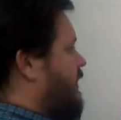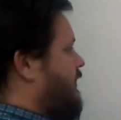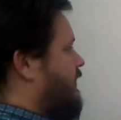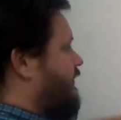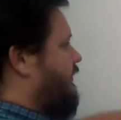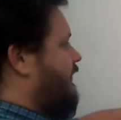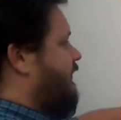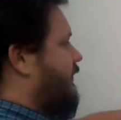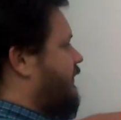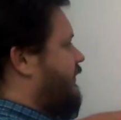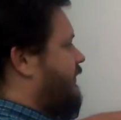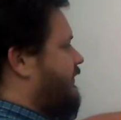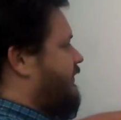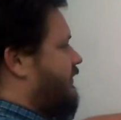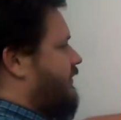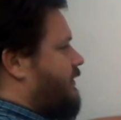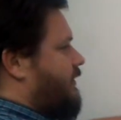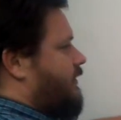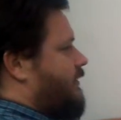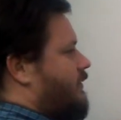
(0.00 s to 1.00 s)
Still, it's
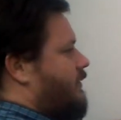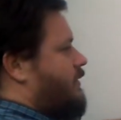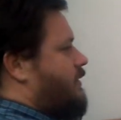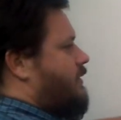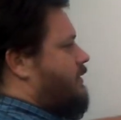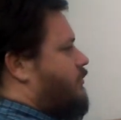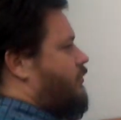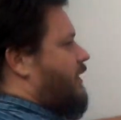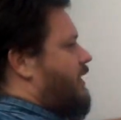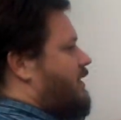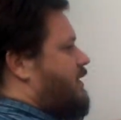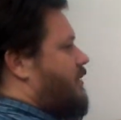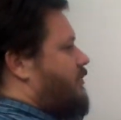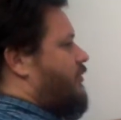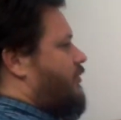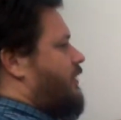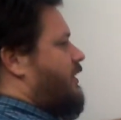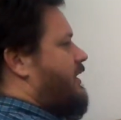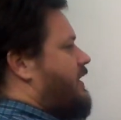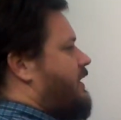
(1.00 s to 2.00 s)
the red
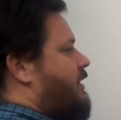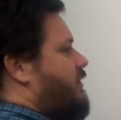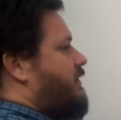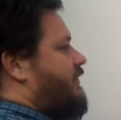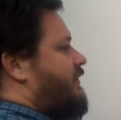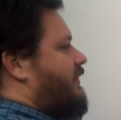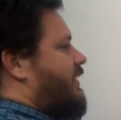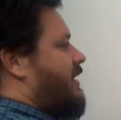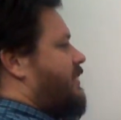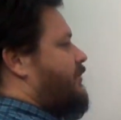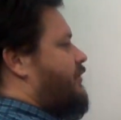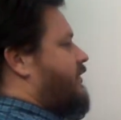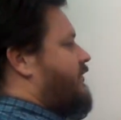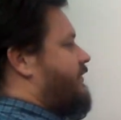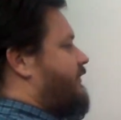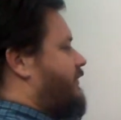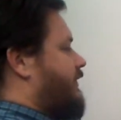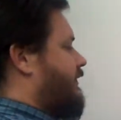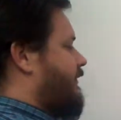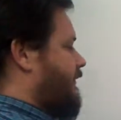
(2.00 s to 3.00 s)
number in here inside
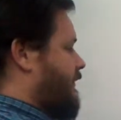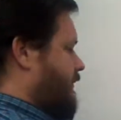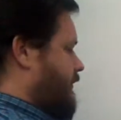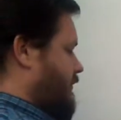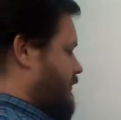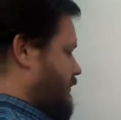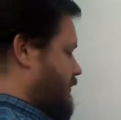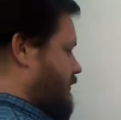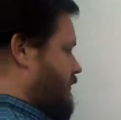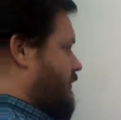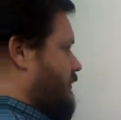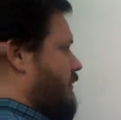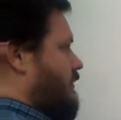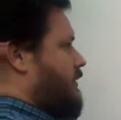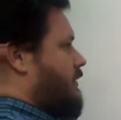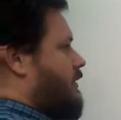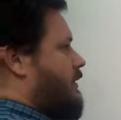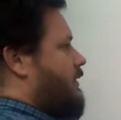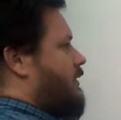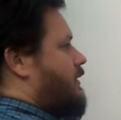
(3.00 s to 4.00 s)
parentheses.
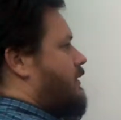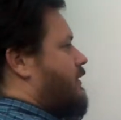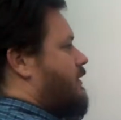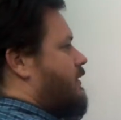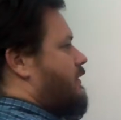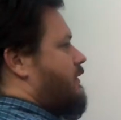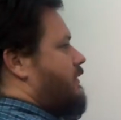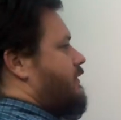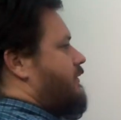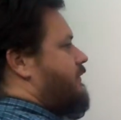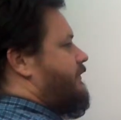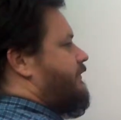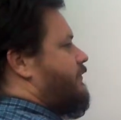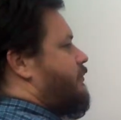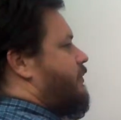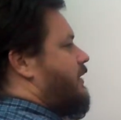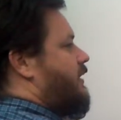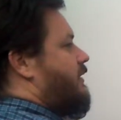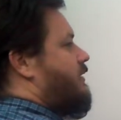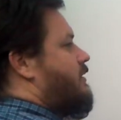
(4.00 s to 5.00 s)

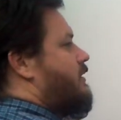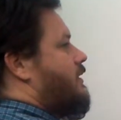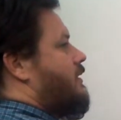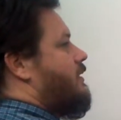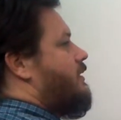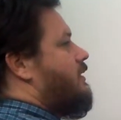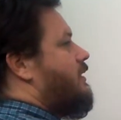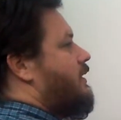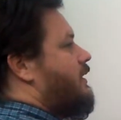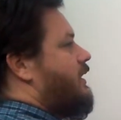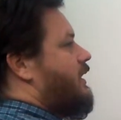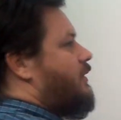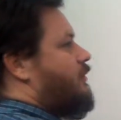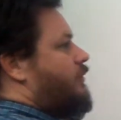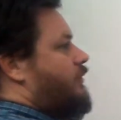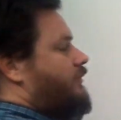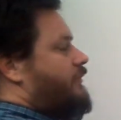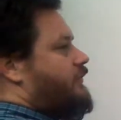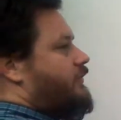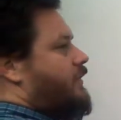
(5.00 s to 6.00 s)
Squared
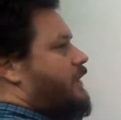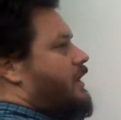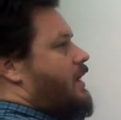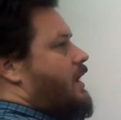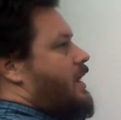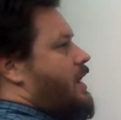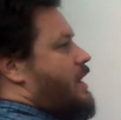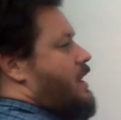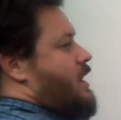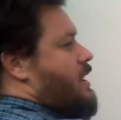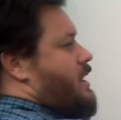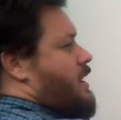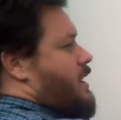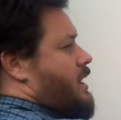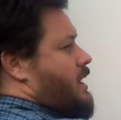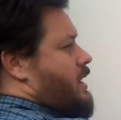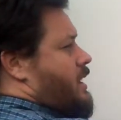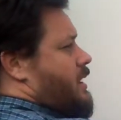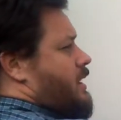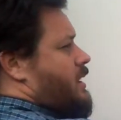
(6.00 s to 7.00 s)
equals.
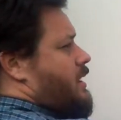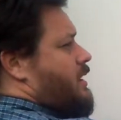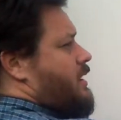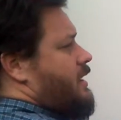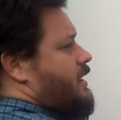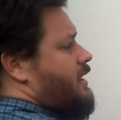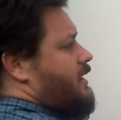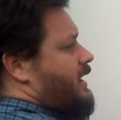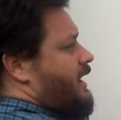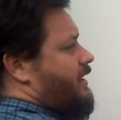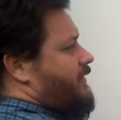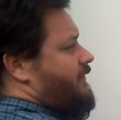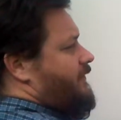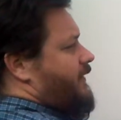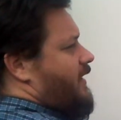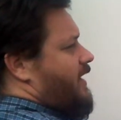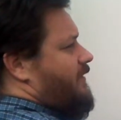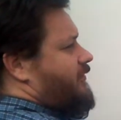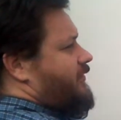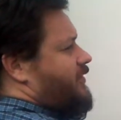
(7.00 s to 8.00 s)
Negative
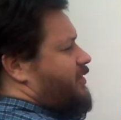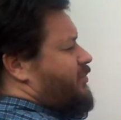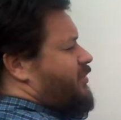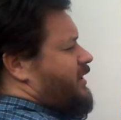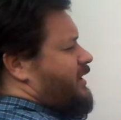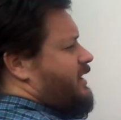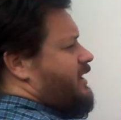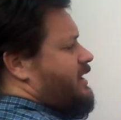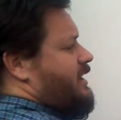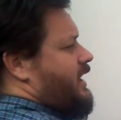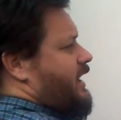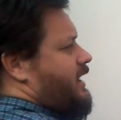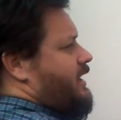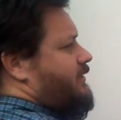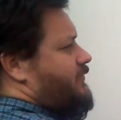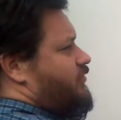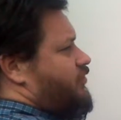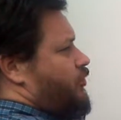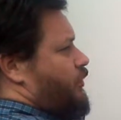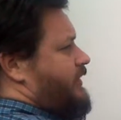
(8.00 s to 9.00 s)
5 is going to be
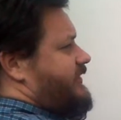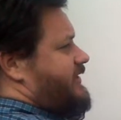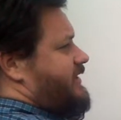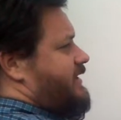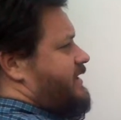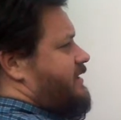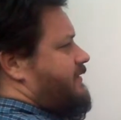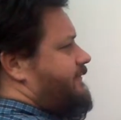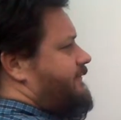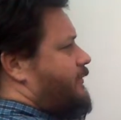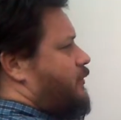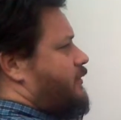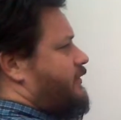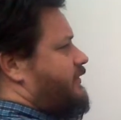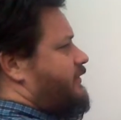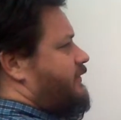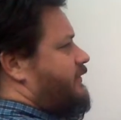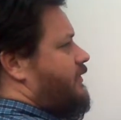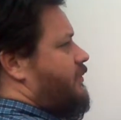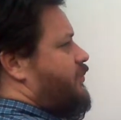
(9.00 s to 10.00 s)
negative 20
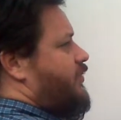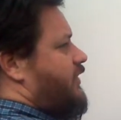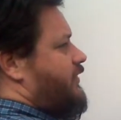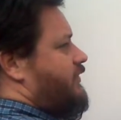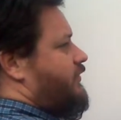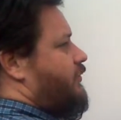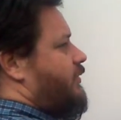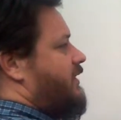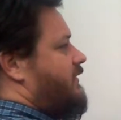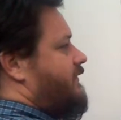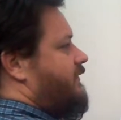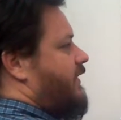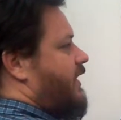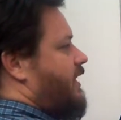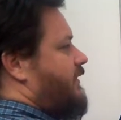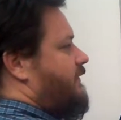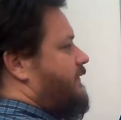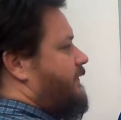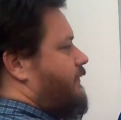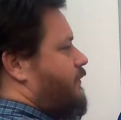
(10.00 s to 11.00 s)
fourths plus 25
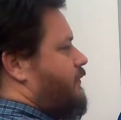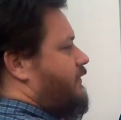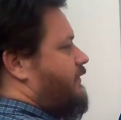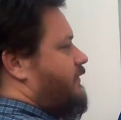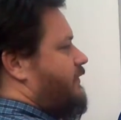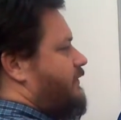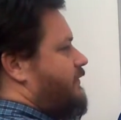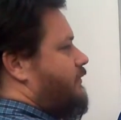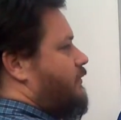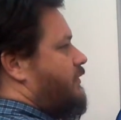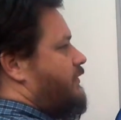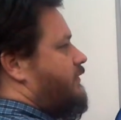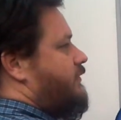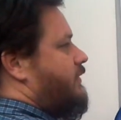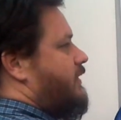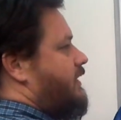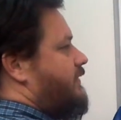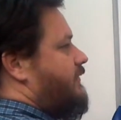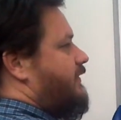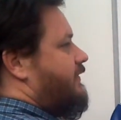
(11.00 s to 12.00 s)
fourths is going to
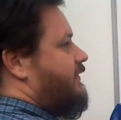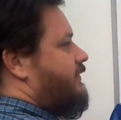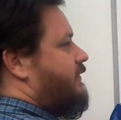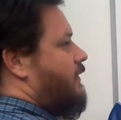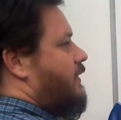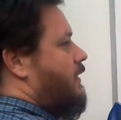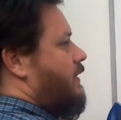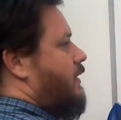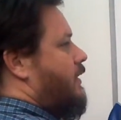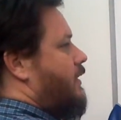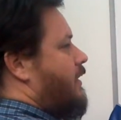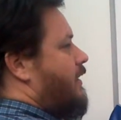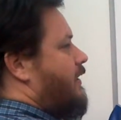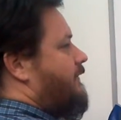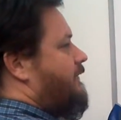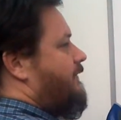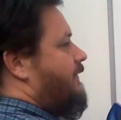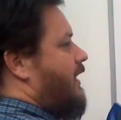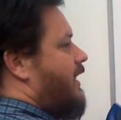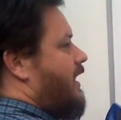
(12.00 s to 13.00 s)
give us
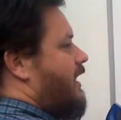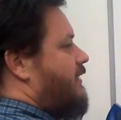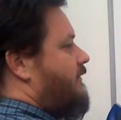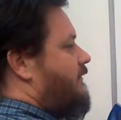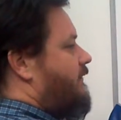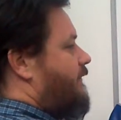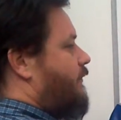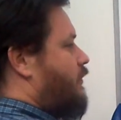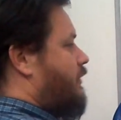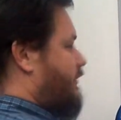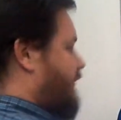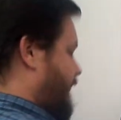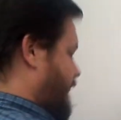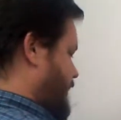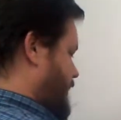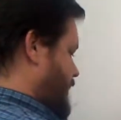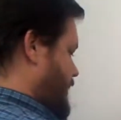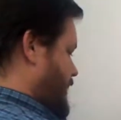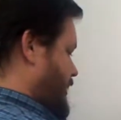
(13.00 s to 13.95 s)
5 fourths.